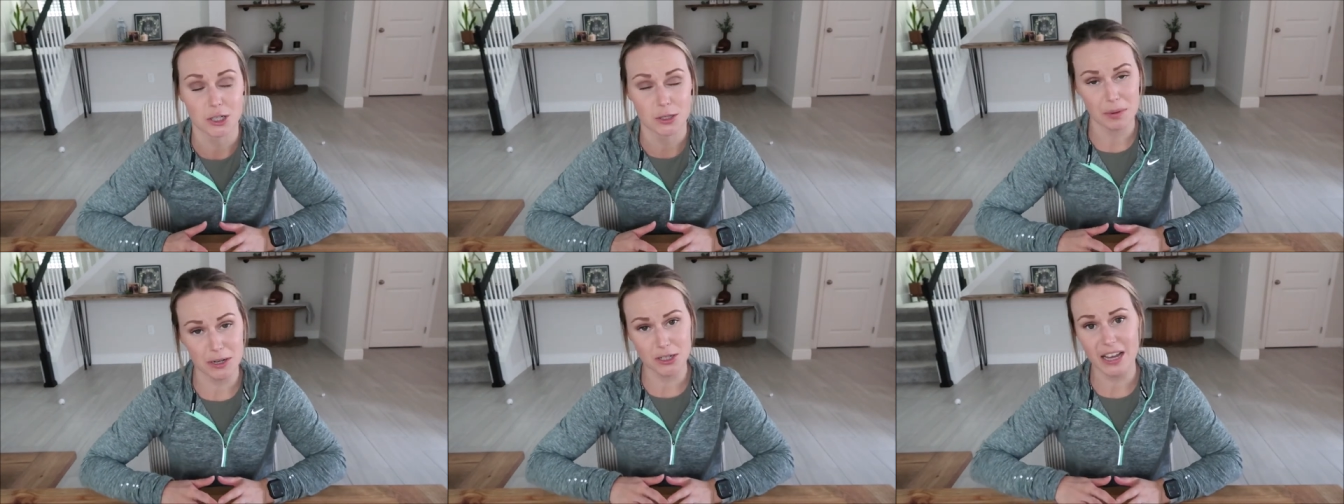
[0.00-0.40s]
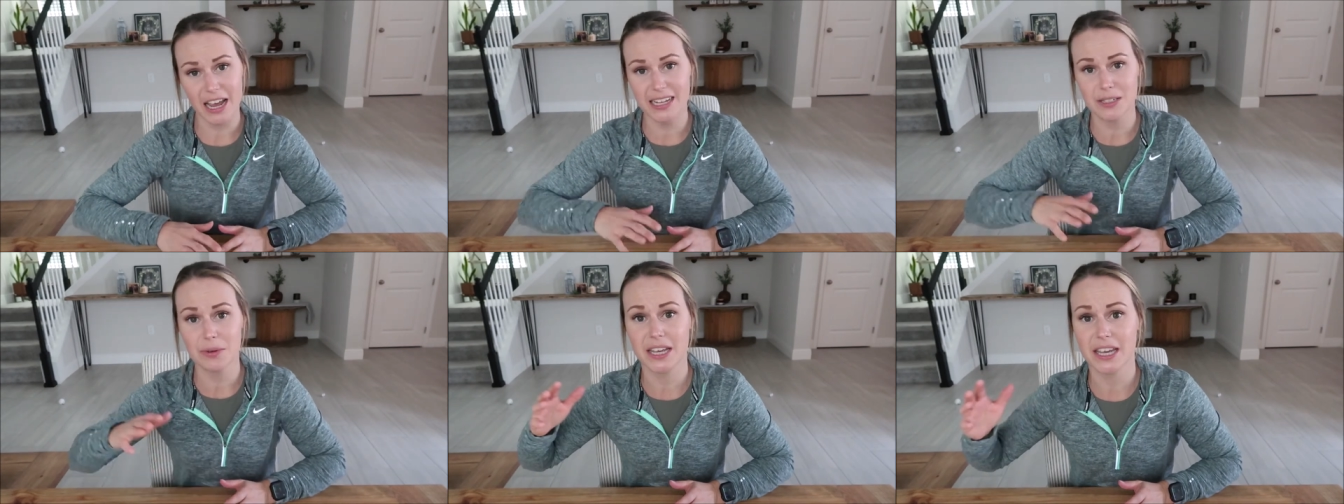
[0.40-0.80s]
especially
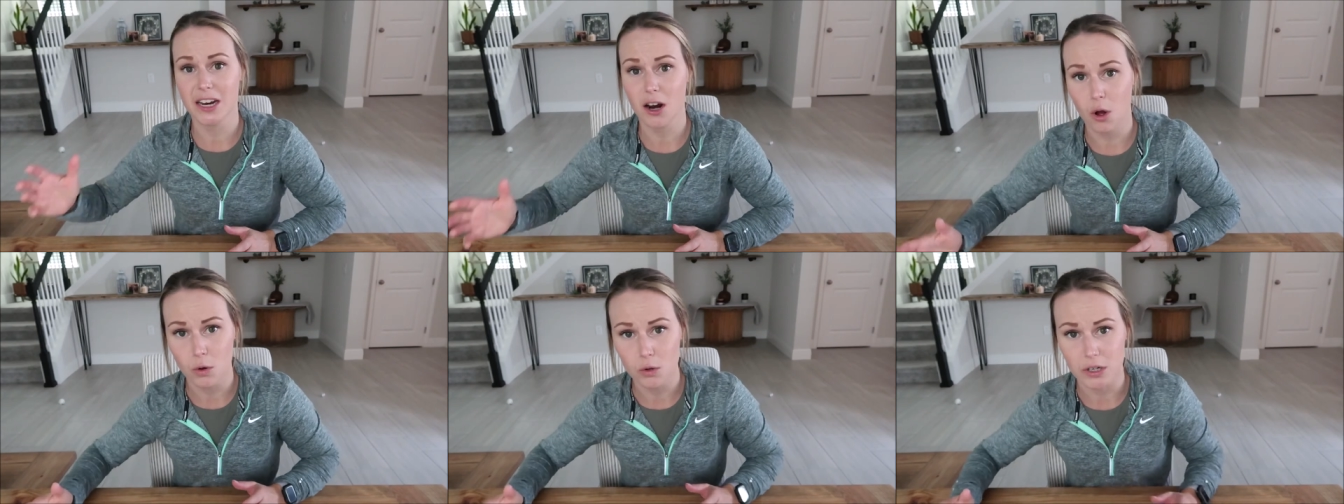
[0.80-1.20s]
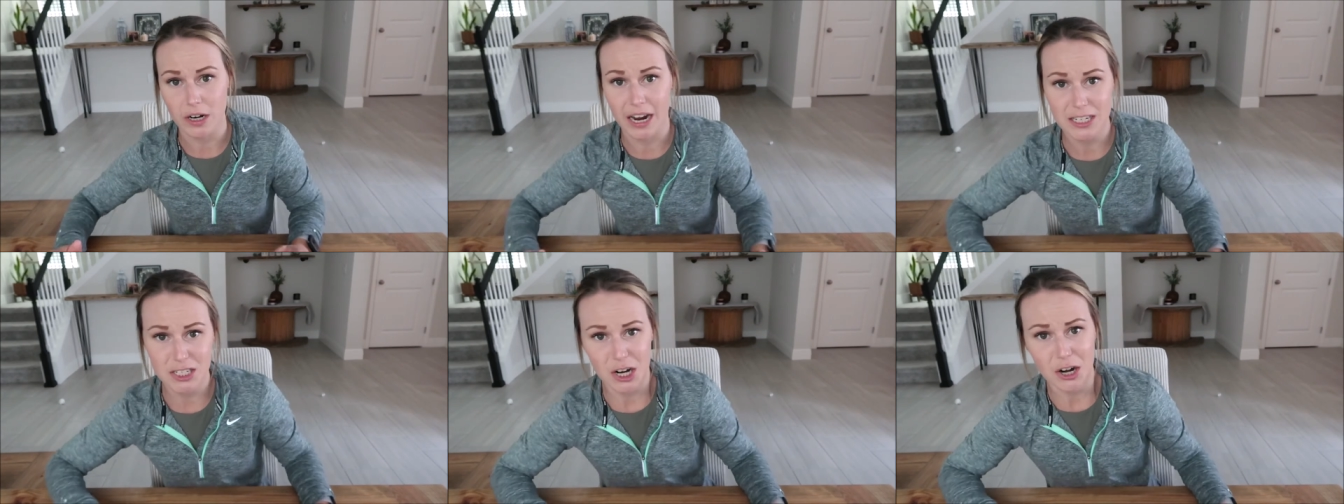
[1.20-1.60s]
as we get
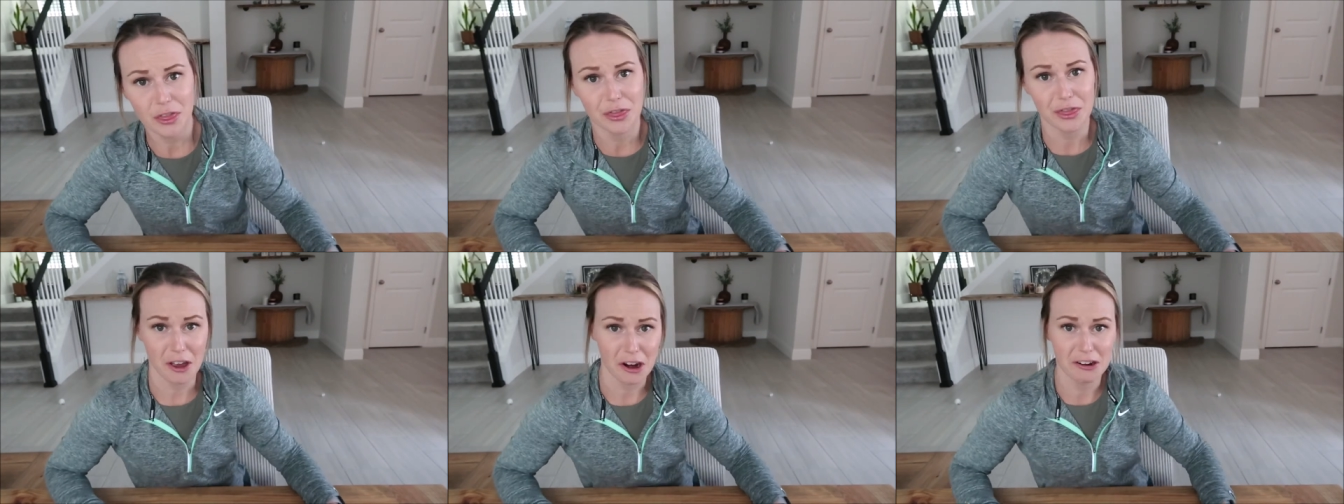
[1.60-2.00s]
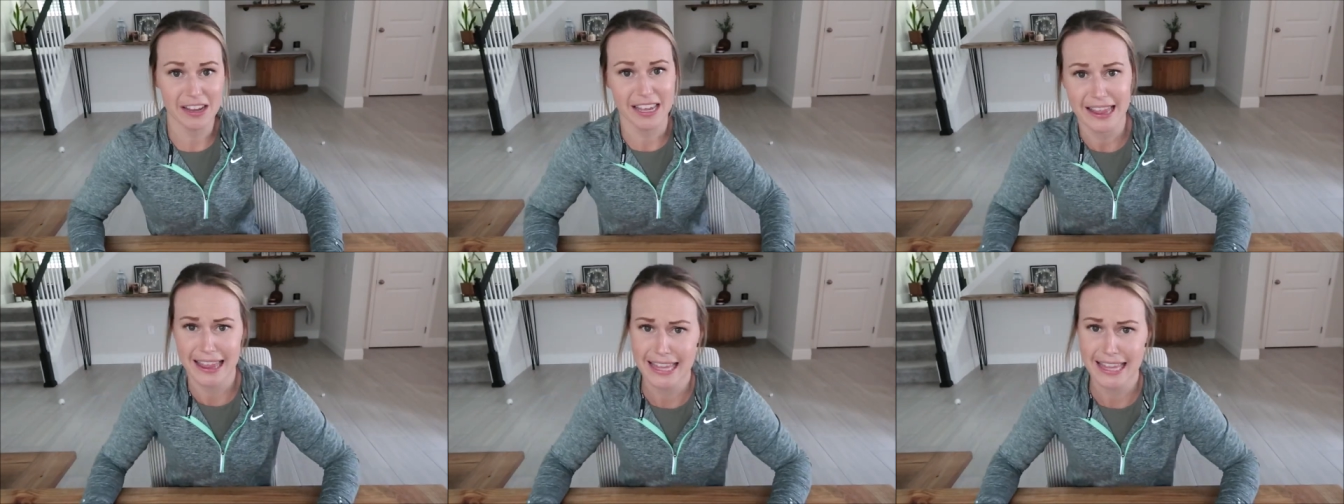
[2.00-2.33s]
older. I turned 30